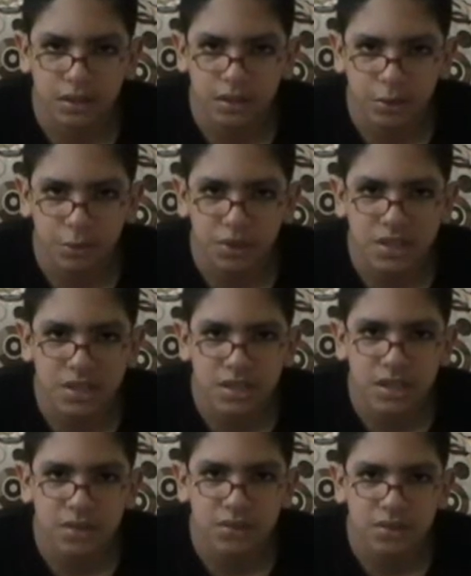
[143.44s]
the witch
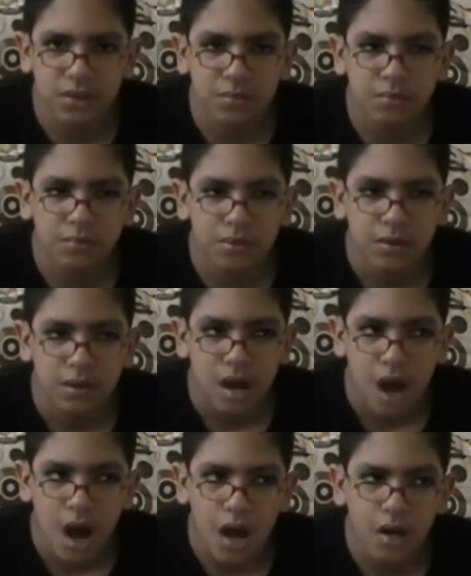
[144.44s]
said to him,
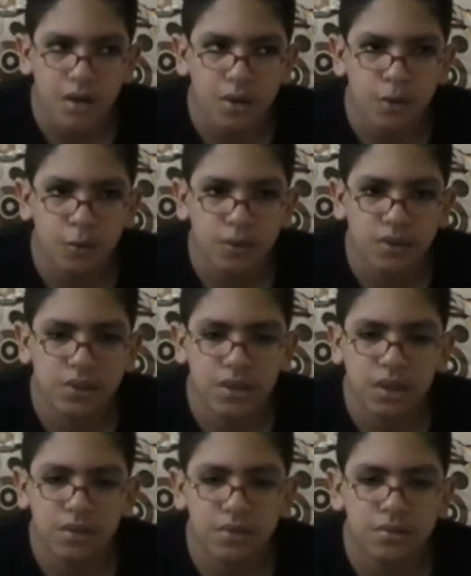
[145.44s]
I will
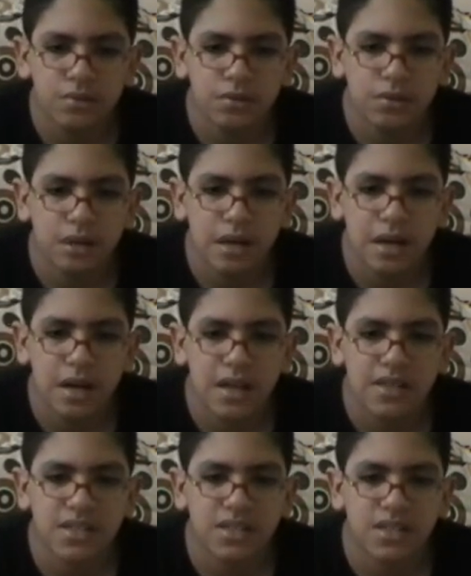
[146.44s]
tell you a
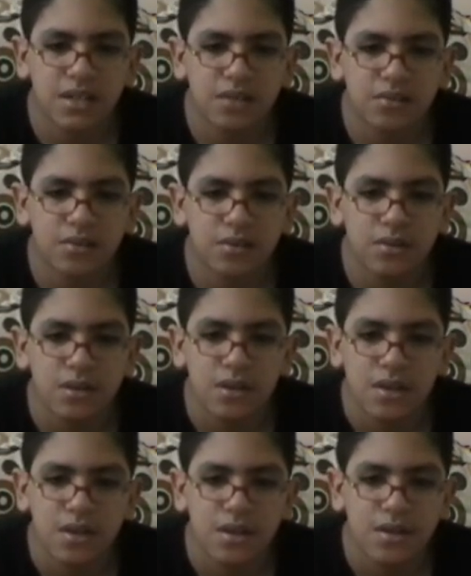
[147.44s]
secret
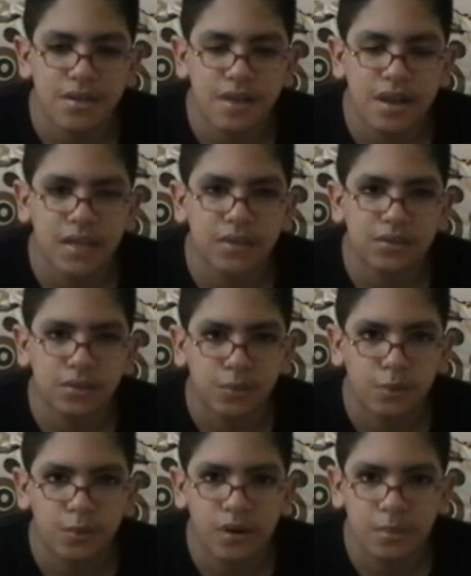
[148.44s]
that
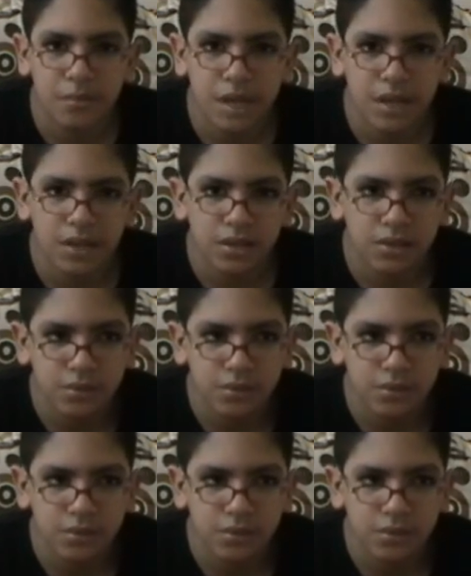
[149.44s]
will make